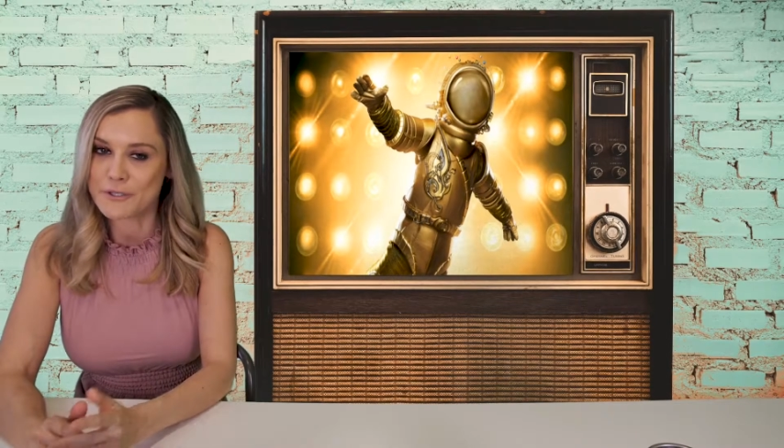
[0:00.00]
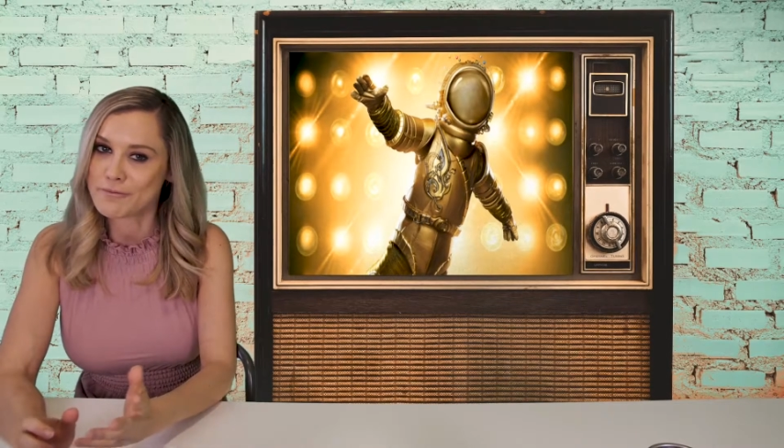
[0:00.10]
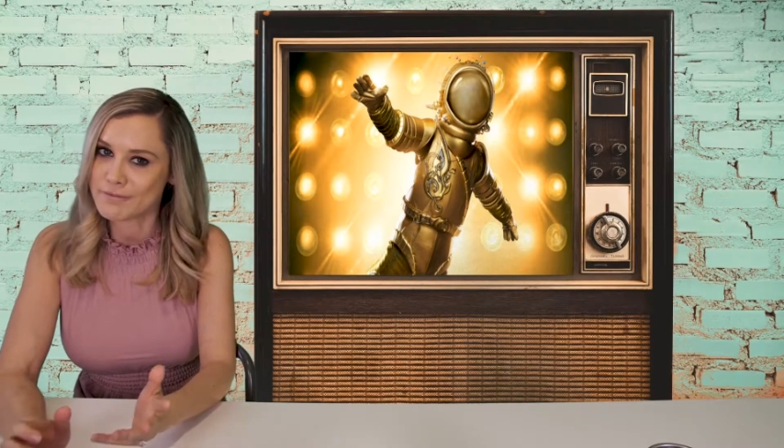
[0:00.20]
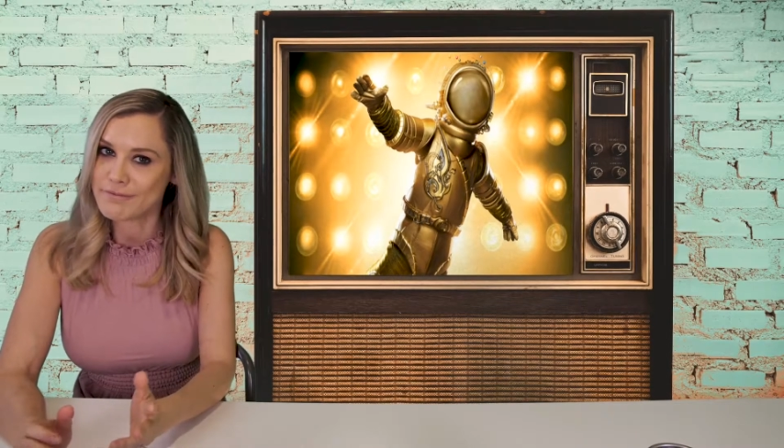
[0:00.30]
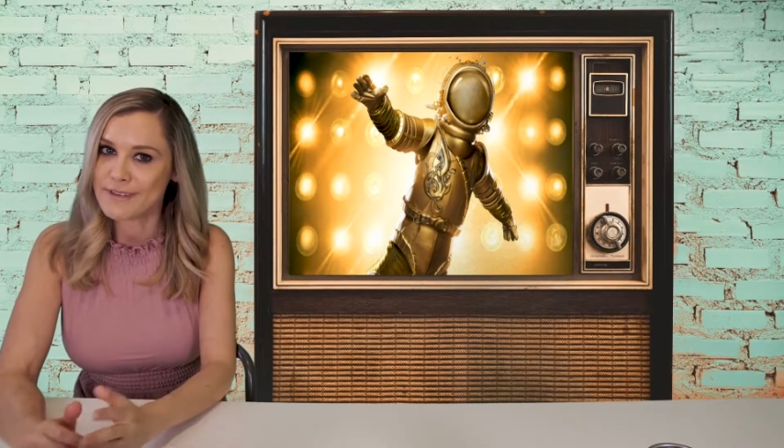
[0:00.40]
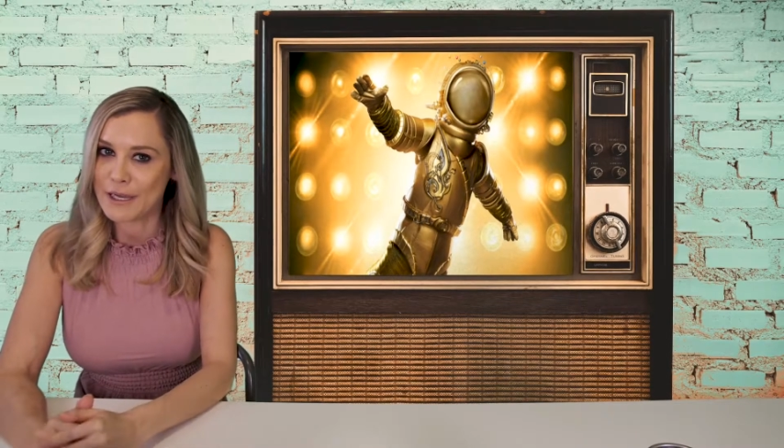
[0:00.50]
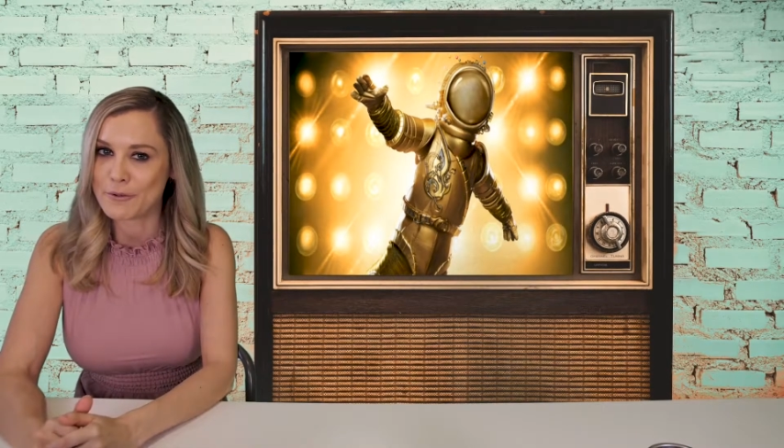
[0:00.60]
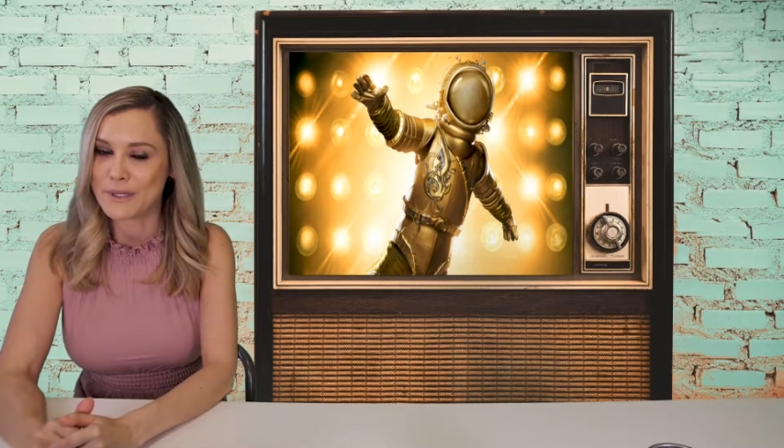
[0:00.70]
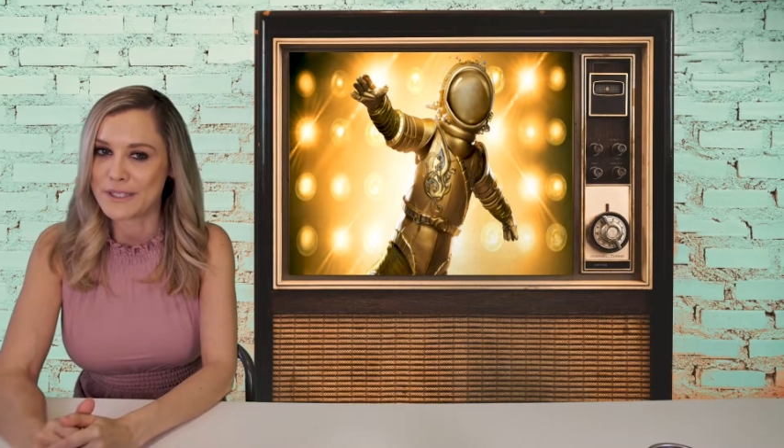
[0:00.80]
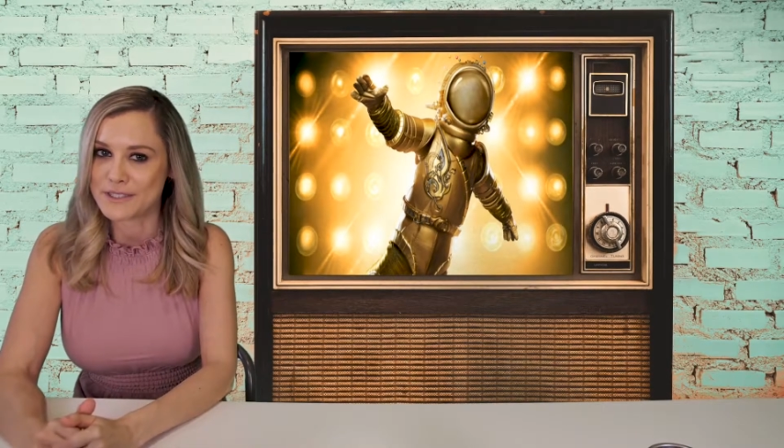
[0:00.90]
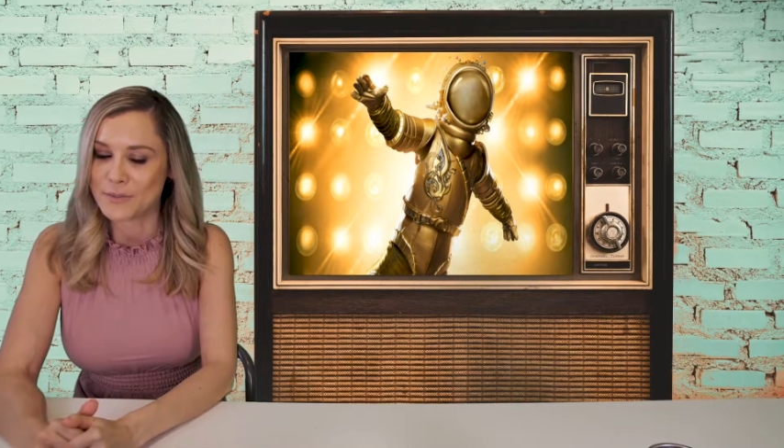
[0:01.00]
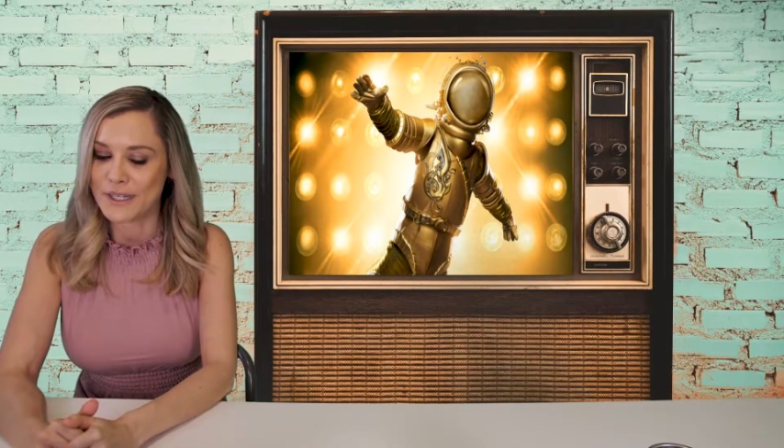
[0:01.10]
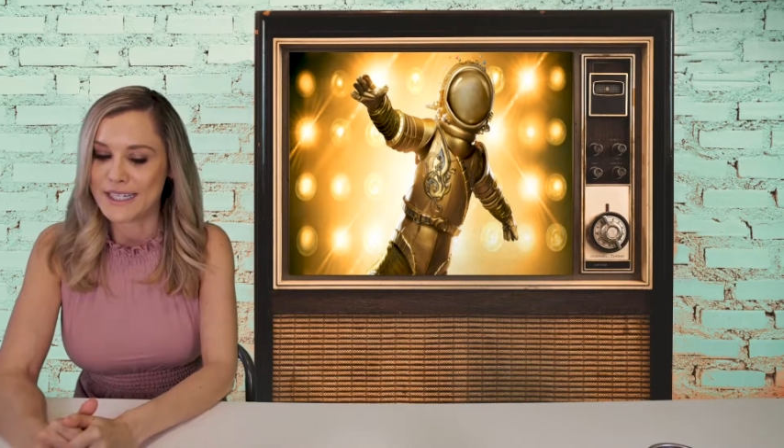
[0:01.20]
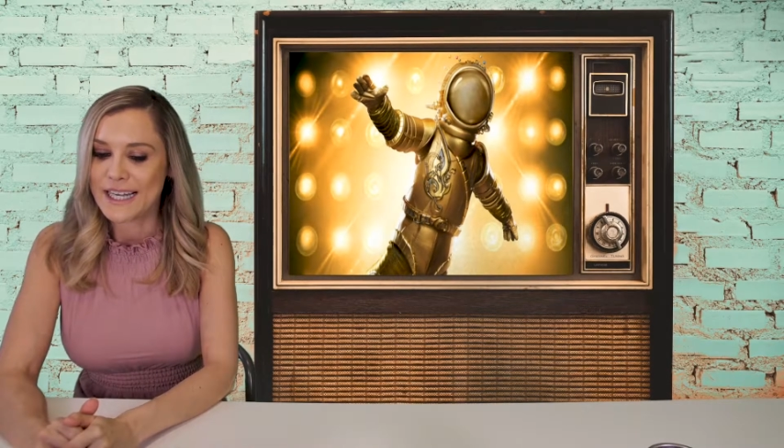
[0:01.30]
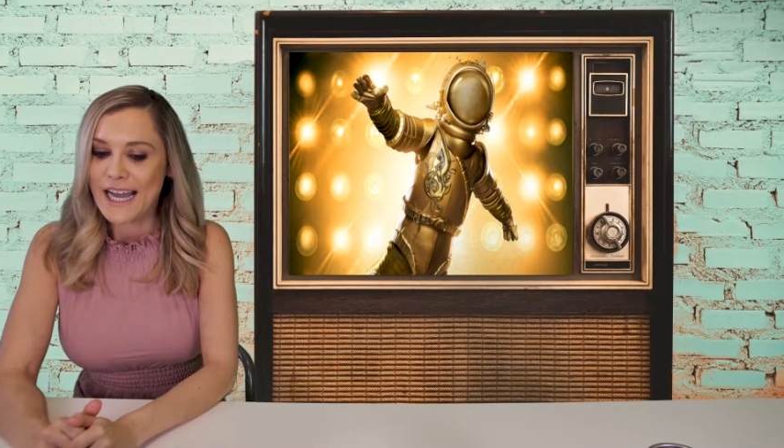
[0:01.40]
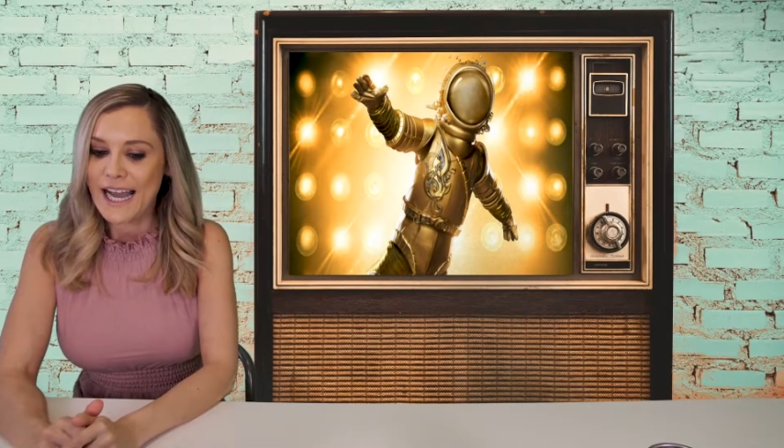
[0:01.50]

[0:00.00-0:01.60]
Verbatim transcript: so that would be this one.